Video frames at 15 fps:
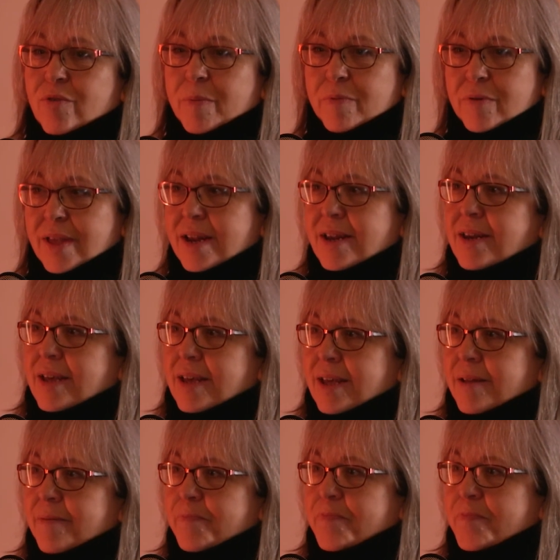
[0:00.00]

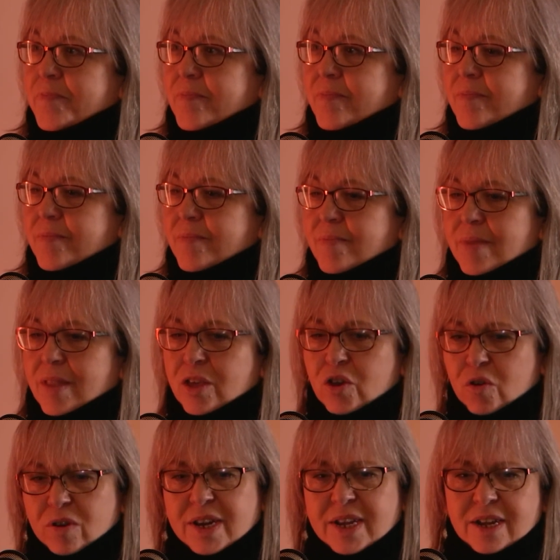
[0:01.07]
representing
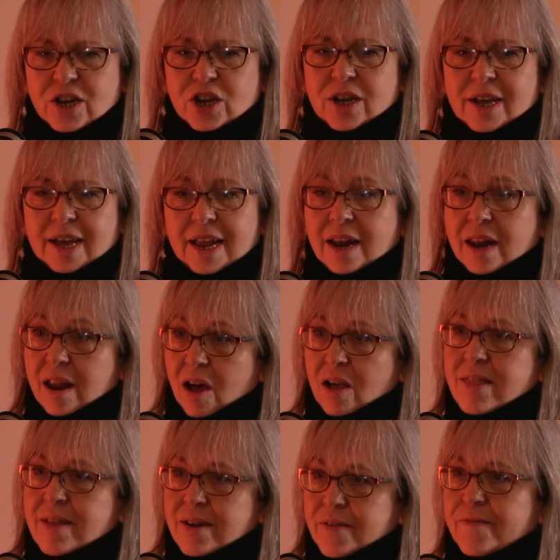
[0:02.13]
your teaching in
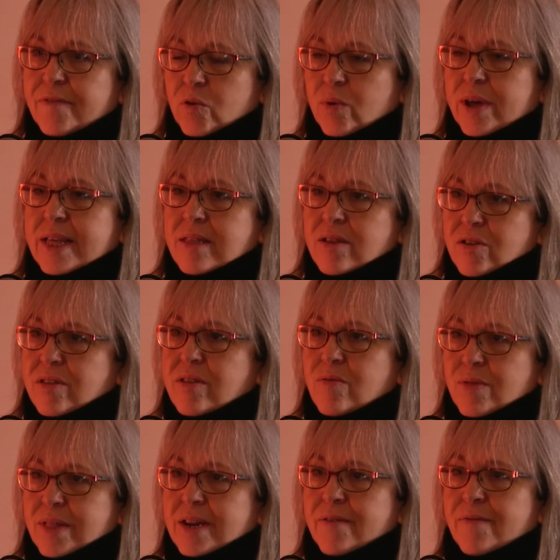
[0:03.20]
lots of different ways to
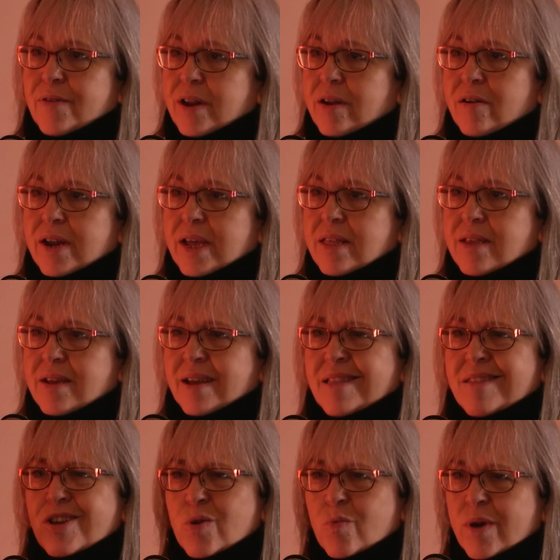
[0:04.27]
suit the different learning
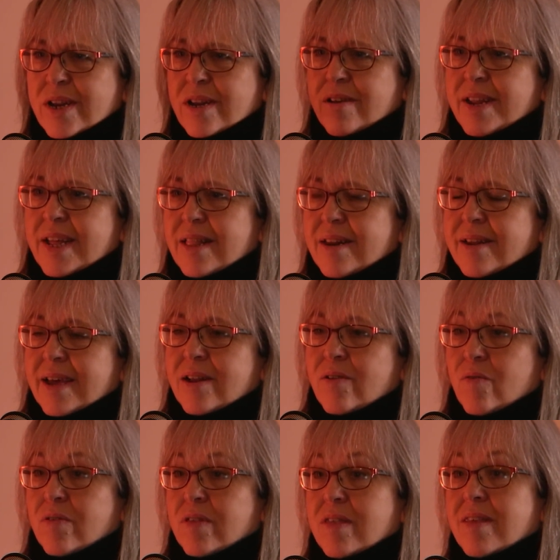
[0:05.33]
styles, sure, why do you need the
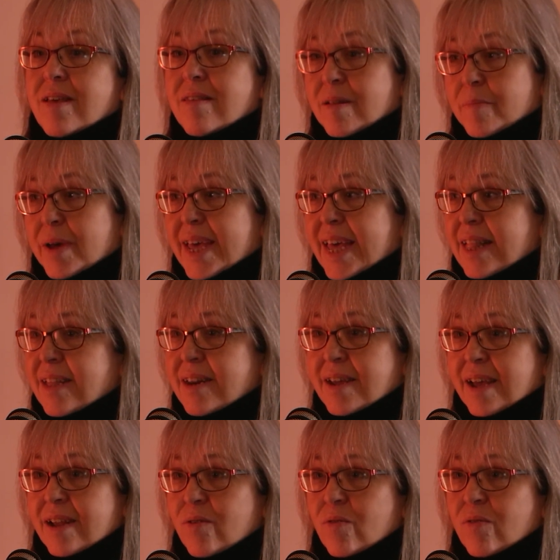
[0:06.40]
diagnosis? Because in my head, the
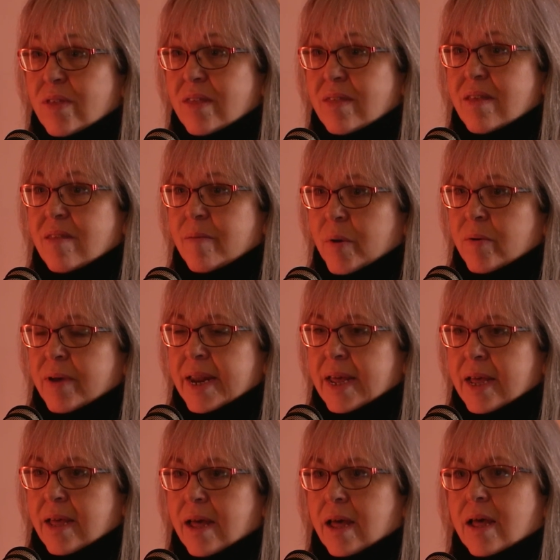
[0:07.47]
diagnosis is about
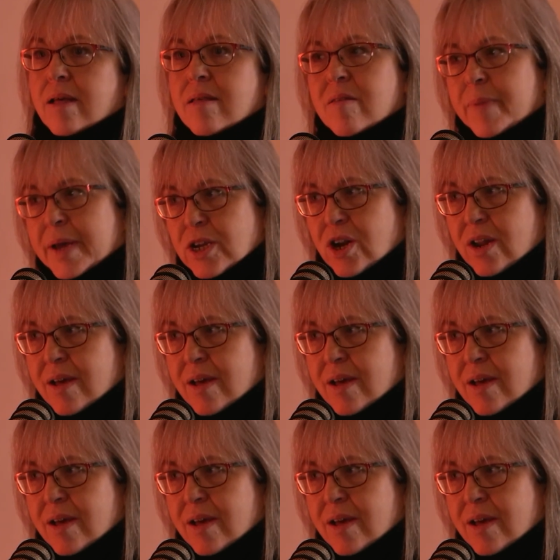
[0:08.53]
getting special